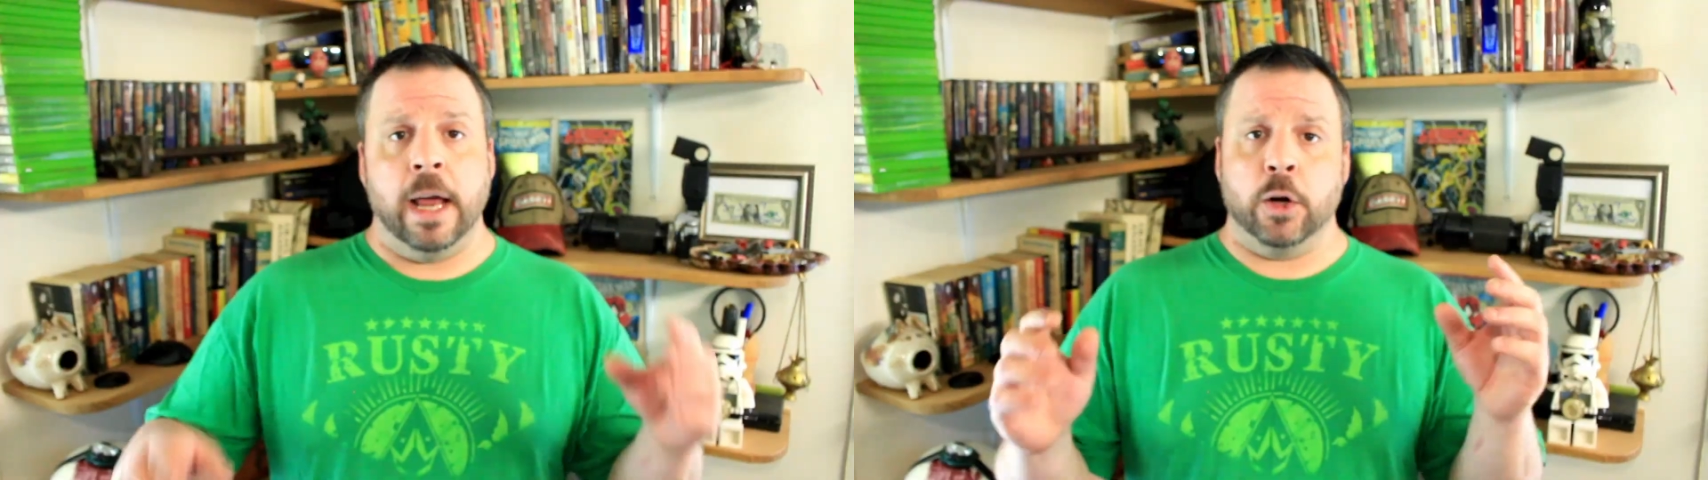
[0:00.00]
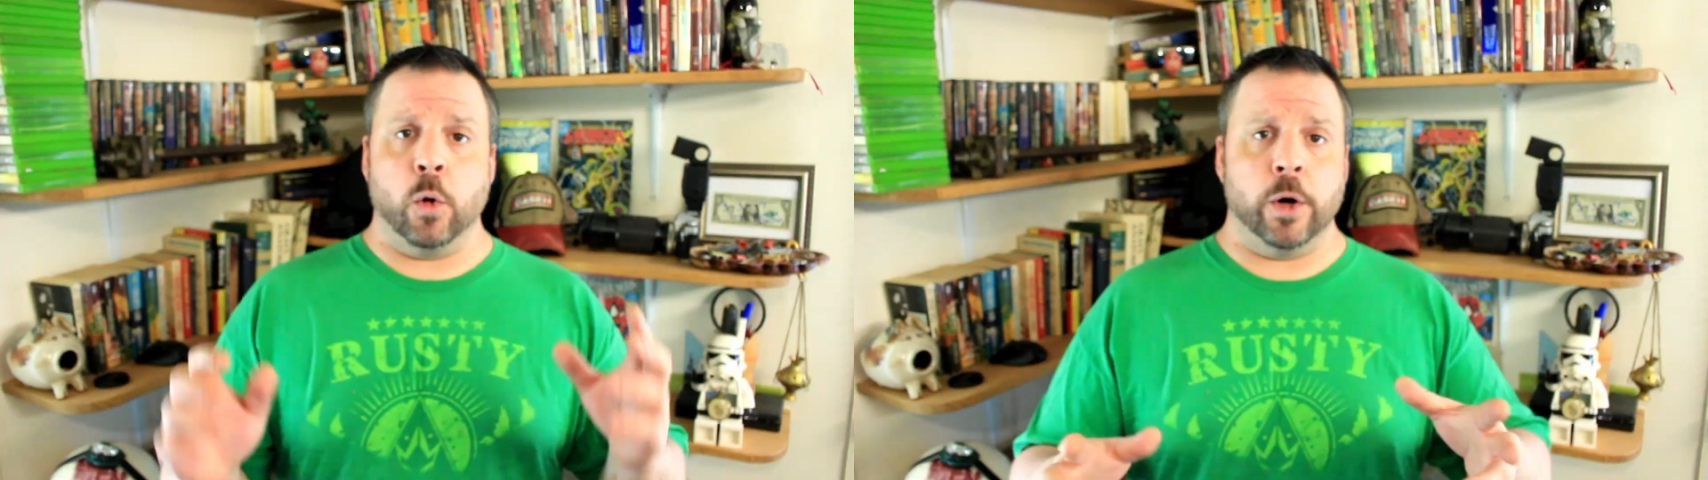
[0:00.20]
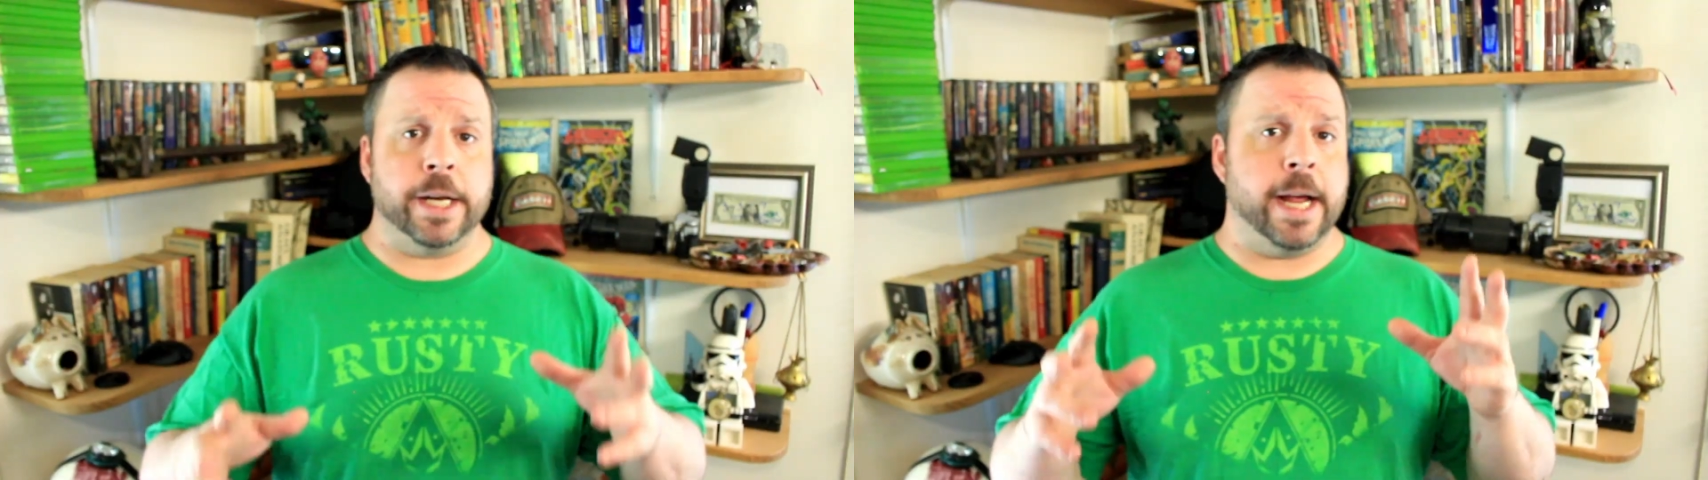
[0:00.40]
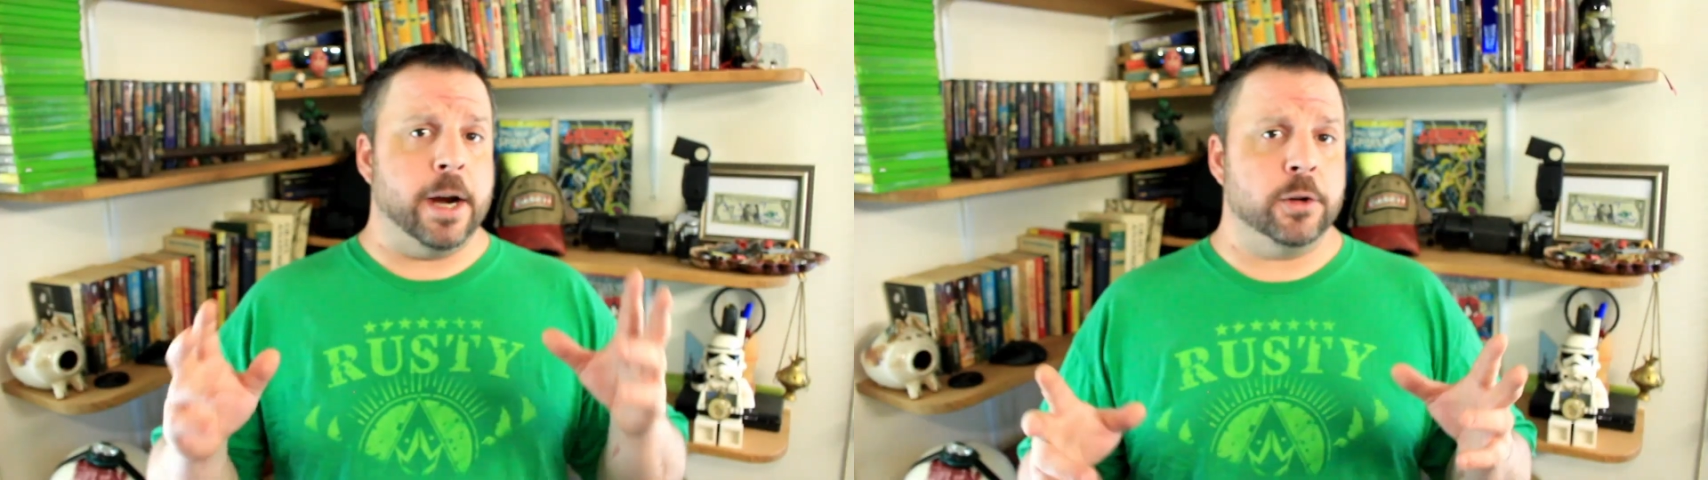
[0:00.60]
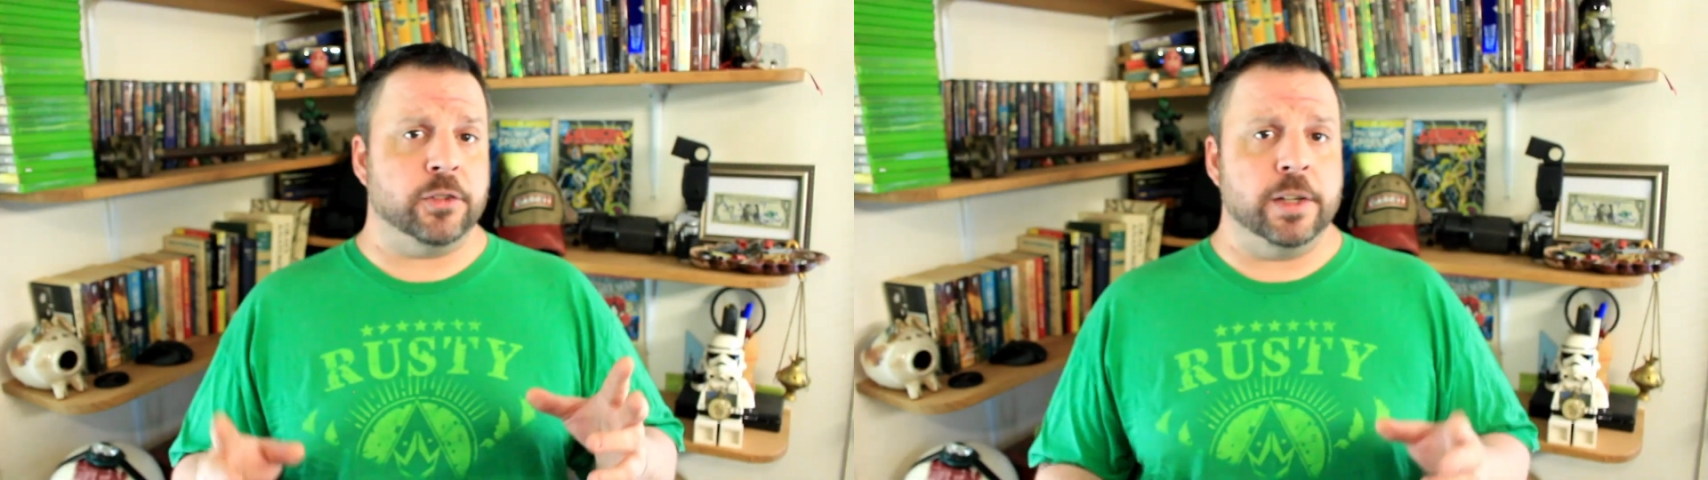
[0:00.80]
And according to
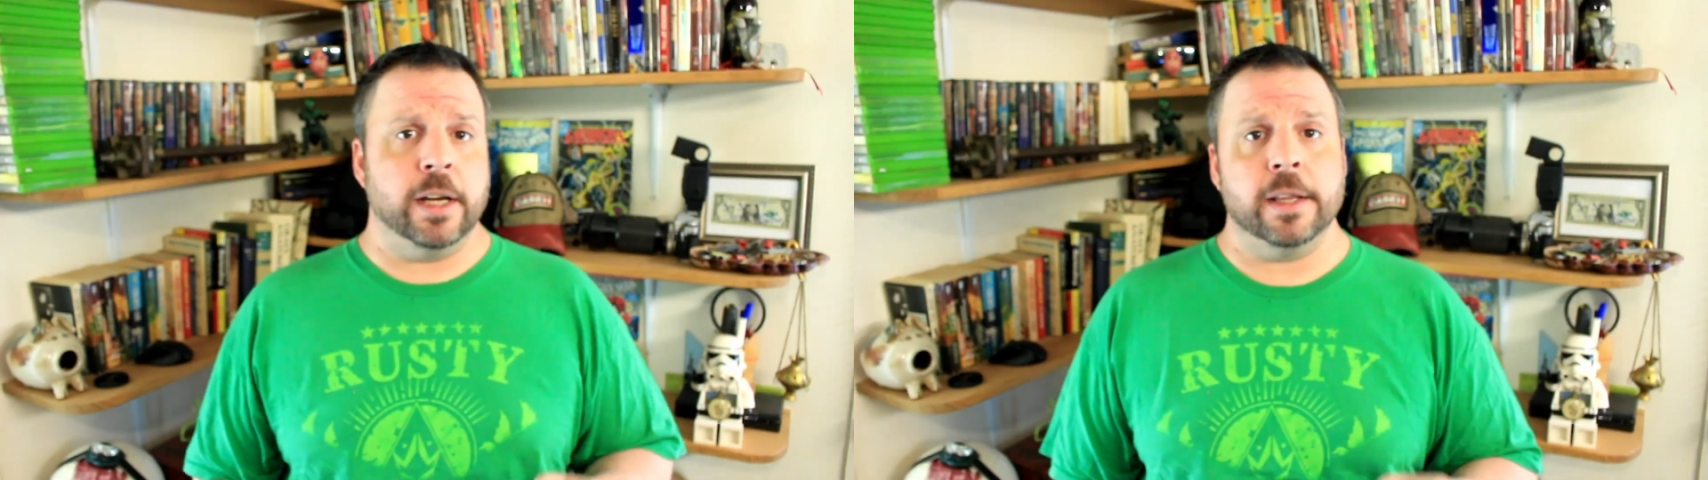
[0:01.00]
Harrison,